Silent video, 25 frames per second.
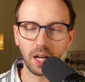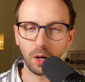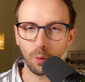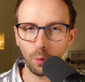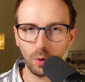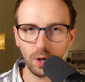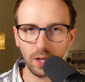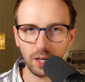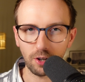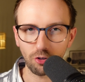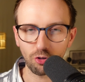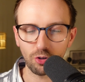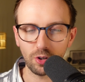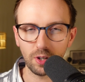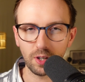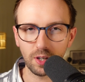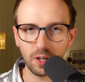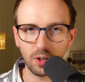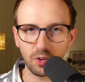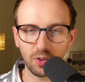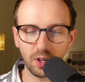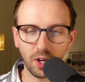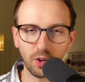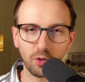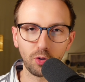I will actually
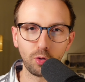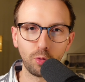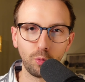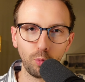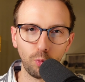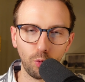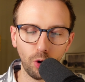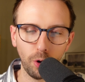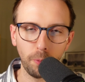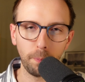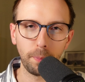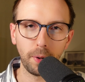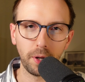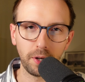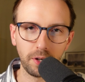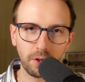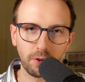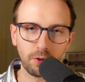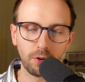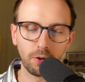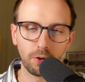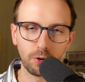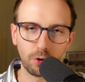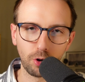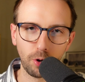discuss one
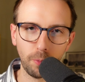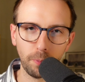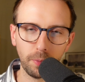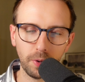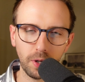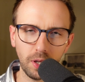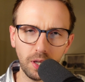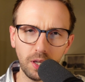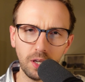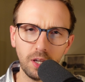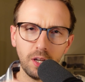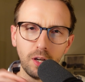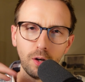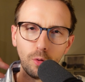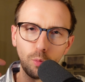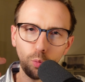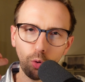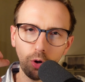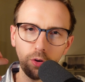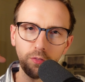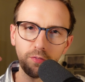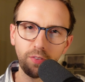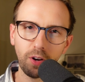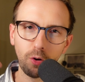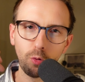particular company,
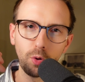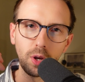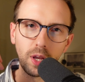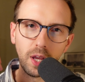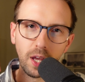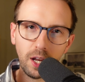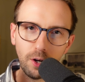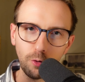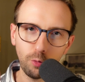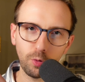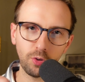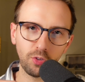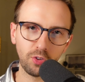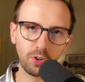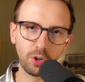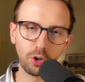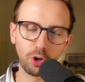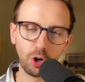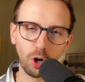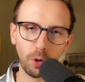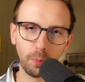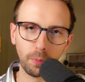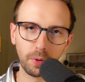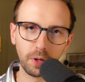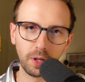one very interesting
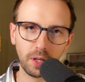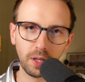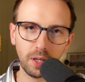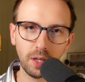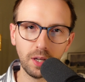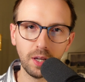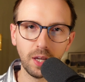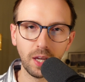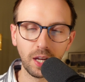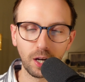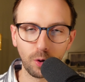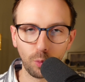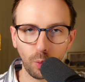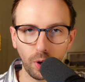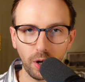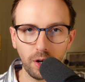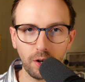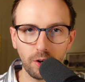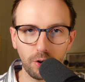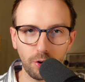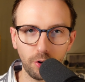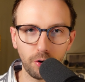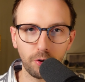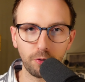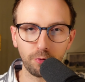company, in quite a
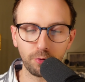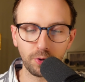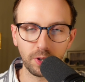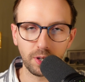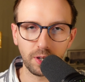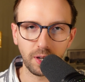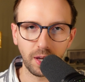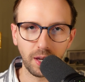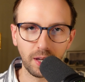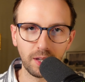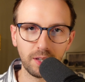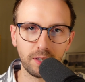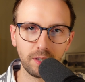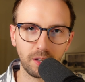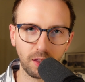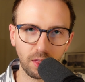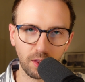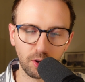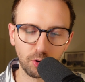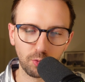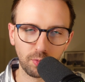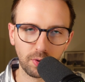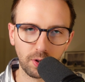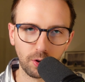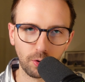lot of detail in
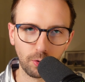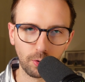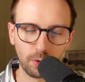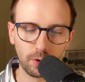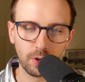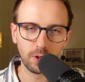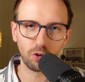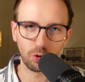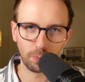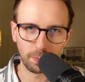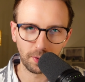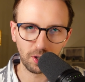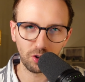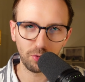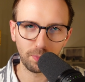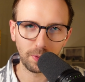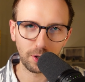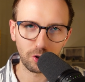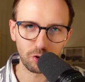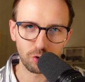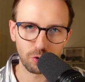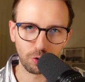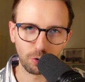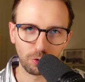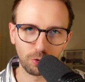this video. So please make
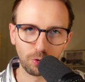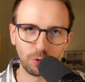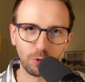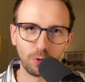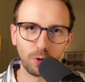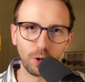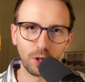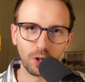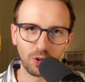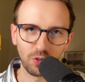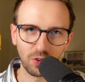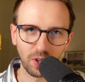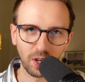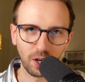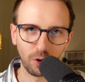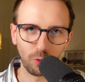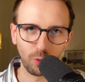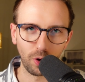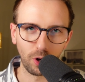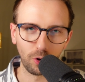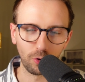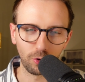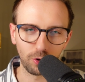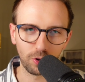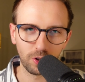sure to stay
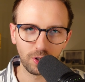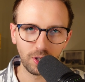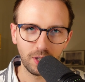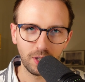around.